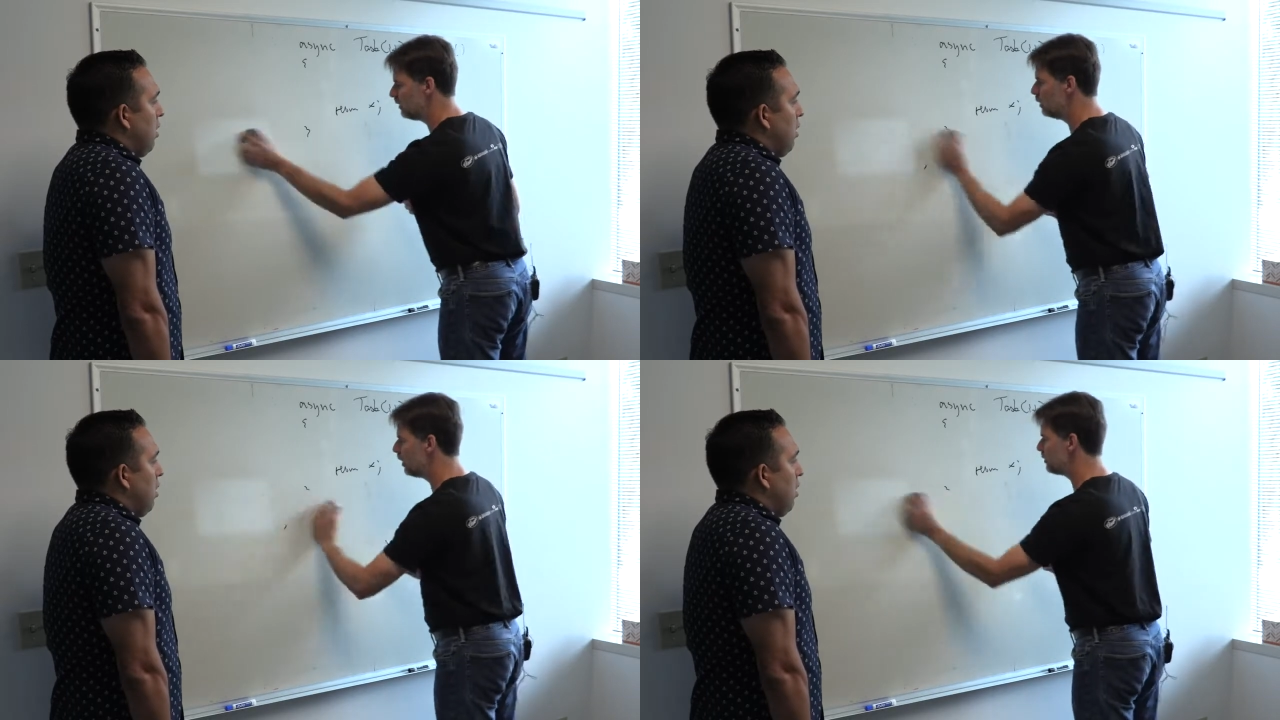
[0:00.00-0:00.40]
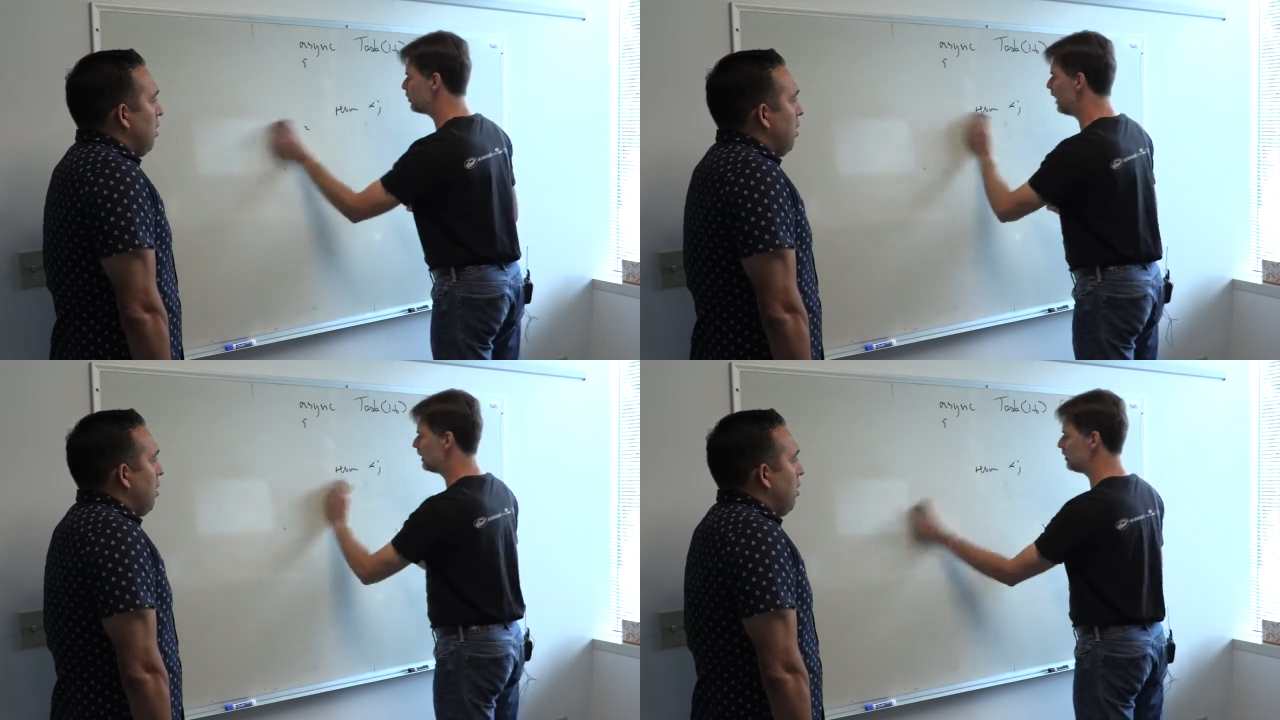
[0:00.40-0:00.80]
Speaker 1: a new
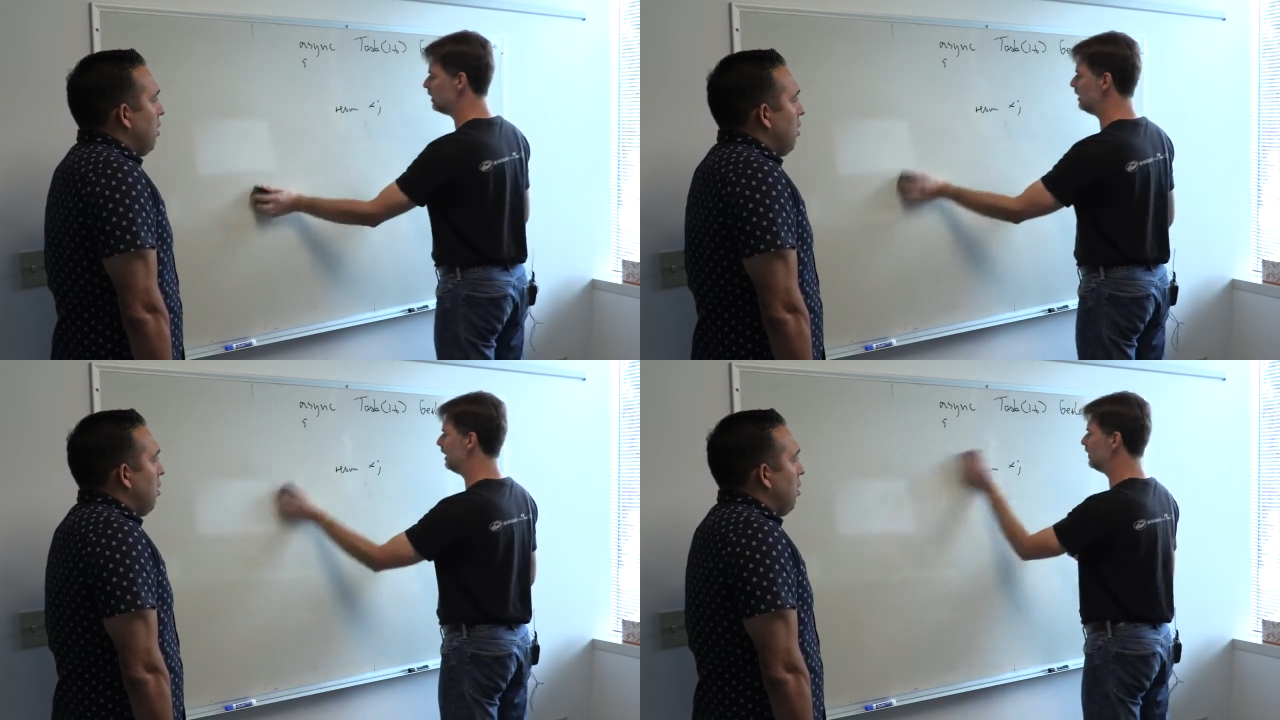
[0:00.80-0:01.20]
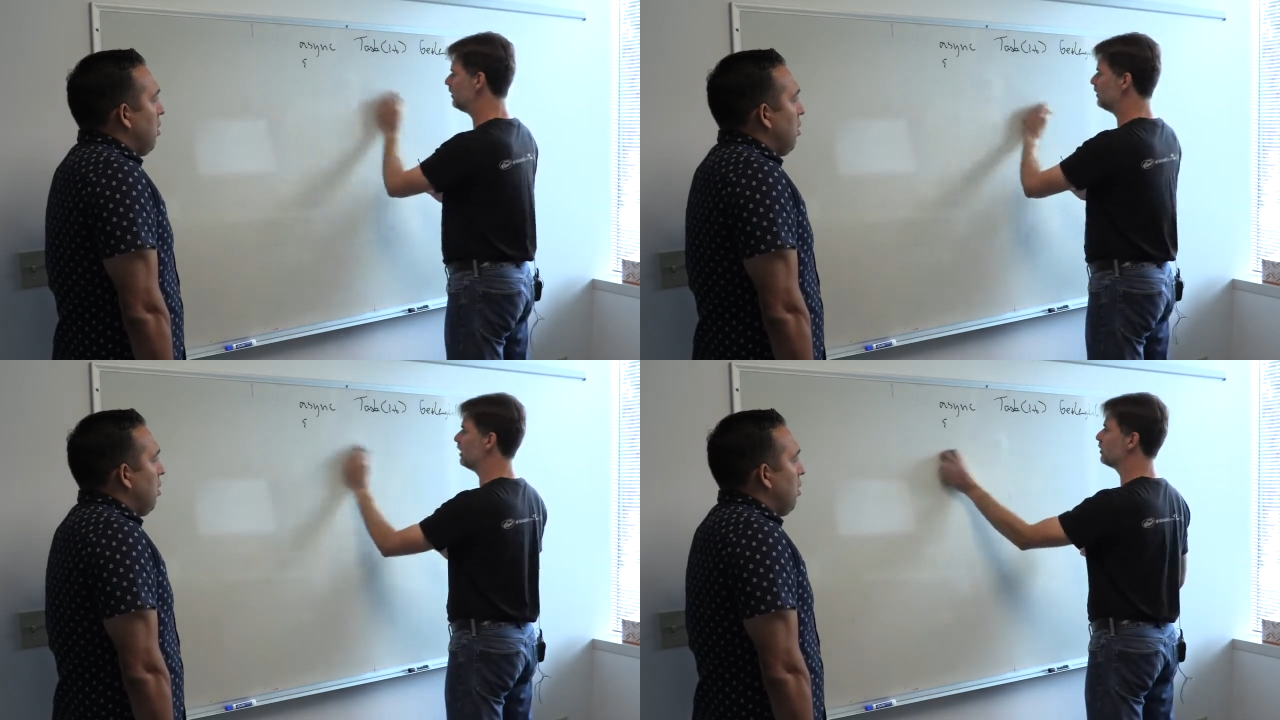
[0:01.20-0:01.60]
abstraction that
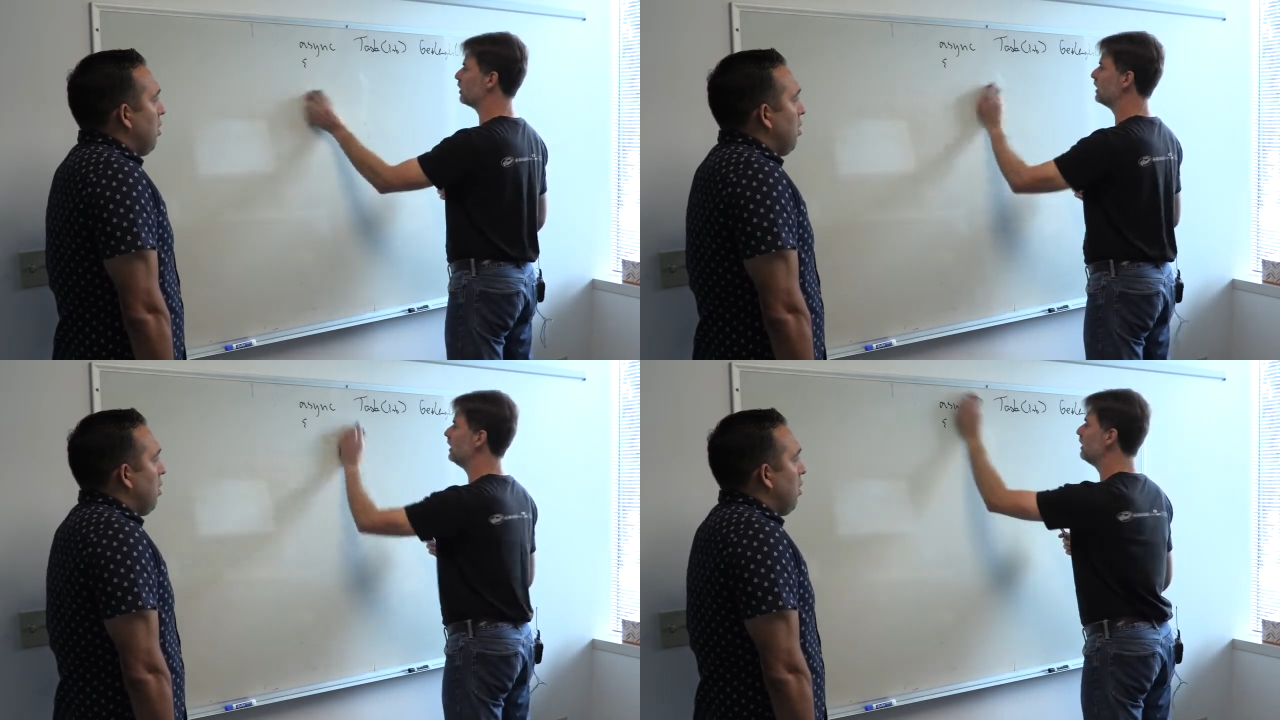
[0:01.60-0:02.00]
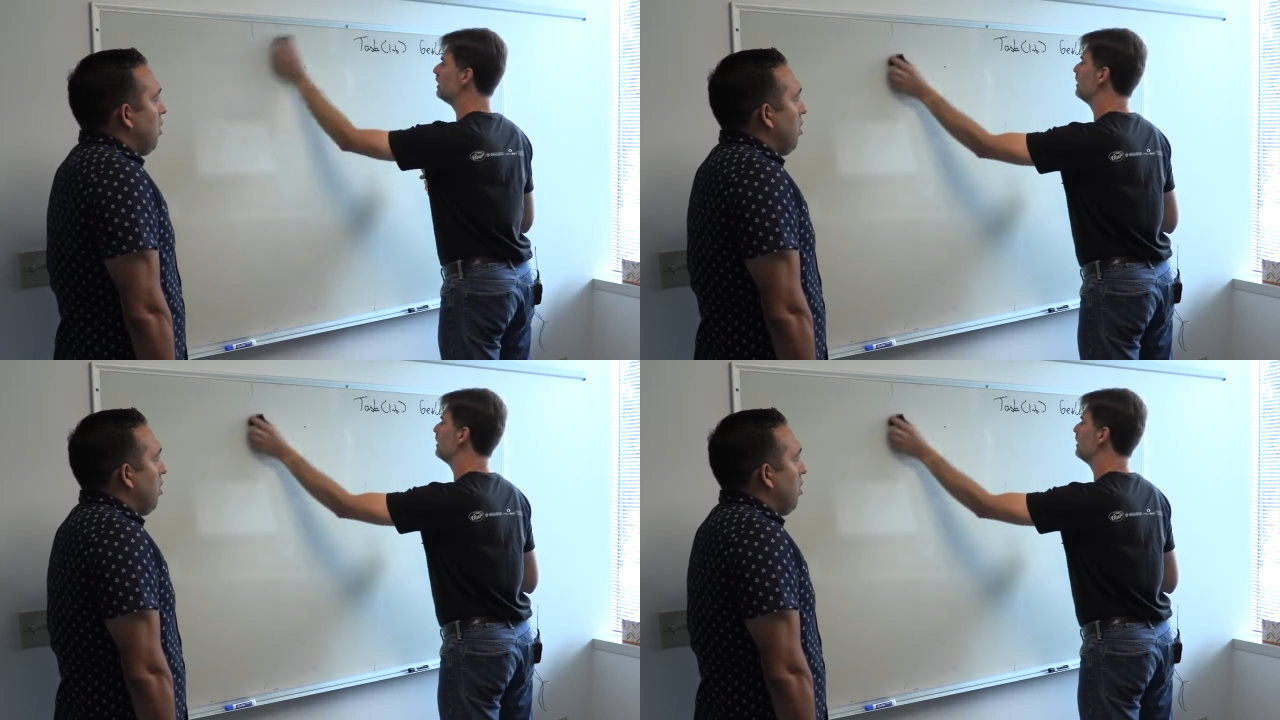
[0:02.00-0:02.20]
is essentially